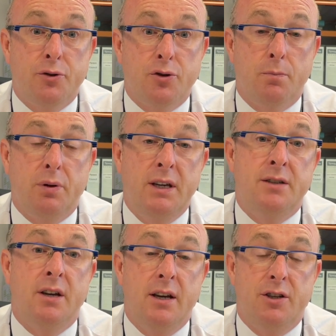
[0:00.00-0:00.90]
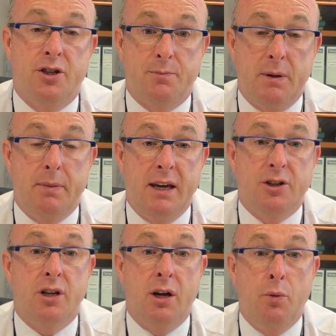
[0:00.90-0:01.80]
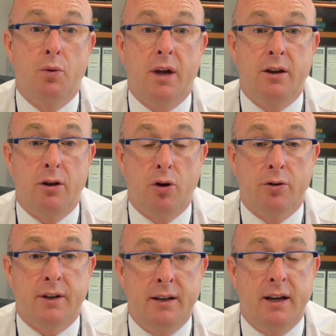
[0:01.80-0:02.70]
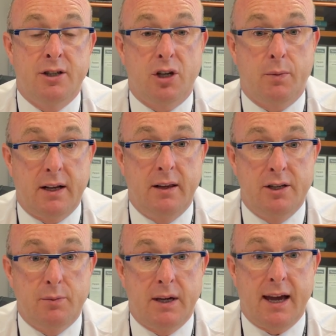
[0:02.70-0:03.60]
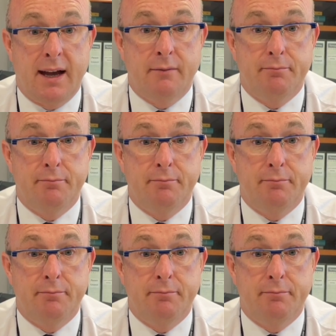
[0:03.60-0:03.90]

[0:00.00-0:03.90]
so please just be patient and we'll get you logged in as quickly as we can.